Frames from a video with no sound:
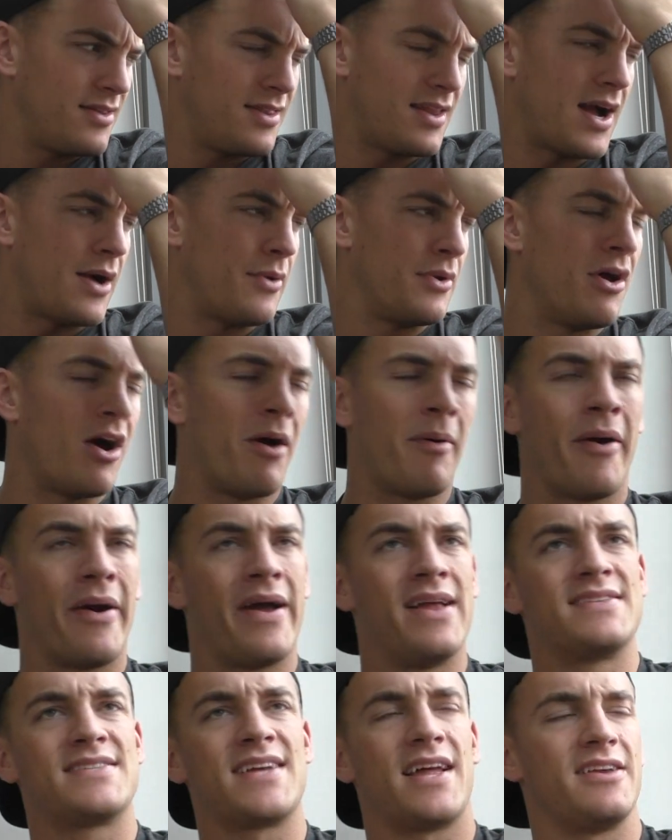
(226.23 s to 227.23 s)
No, we're not about
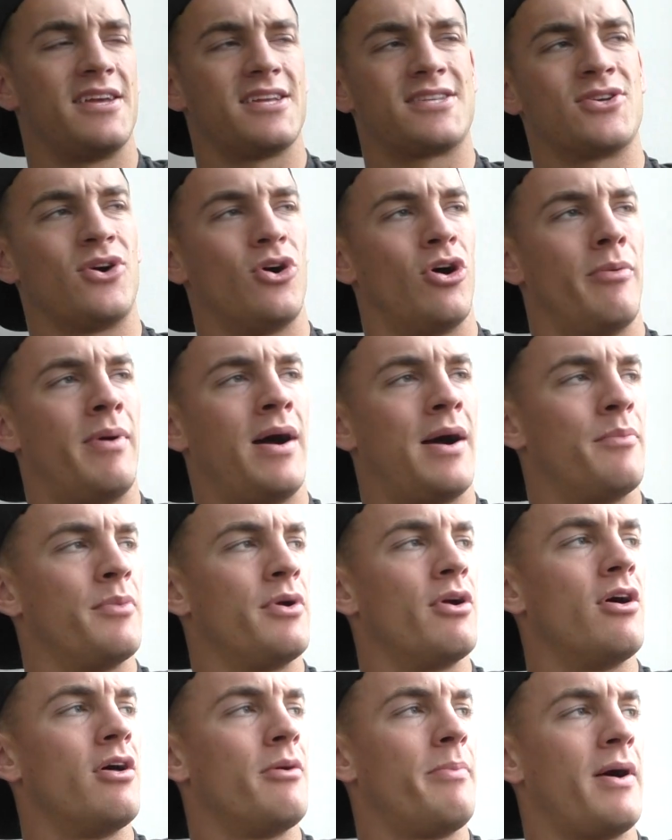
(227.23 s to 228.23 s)
entally at all, man.
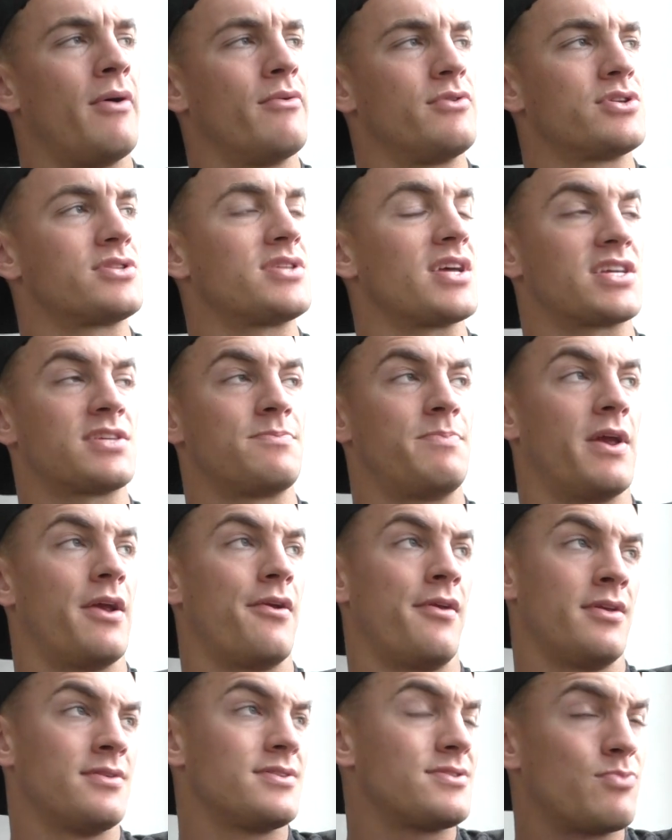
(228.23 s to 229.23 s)
We're all about just
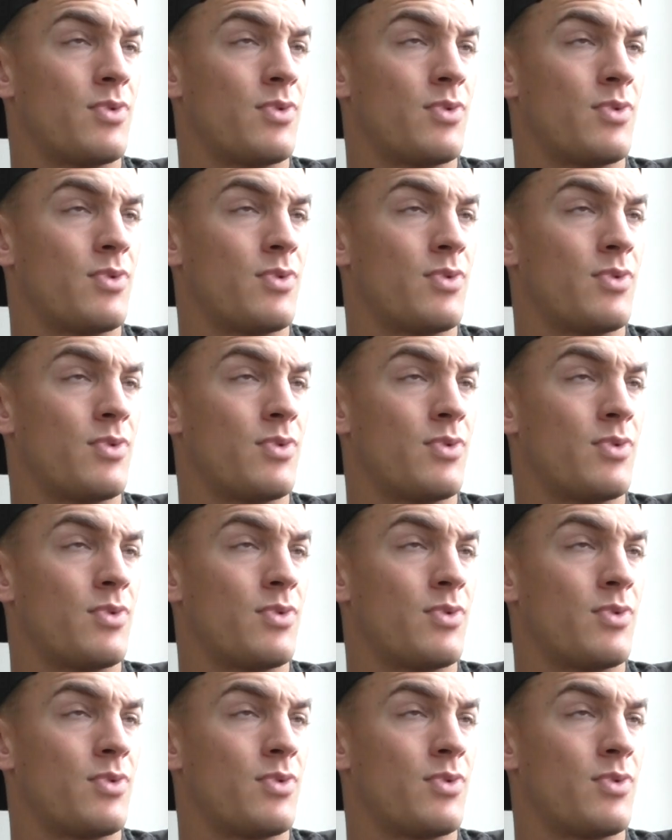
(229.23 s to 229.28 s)
experience.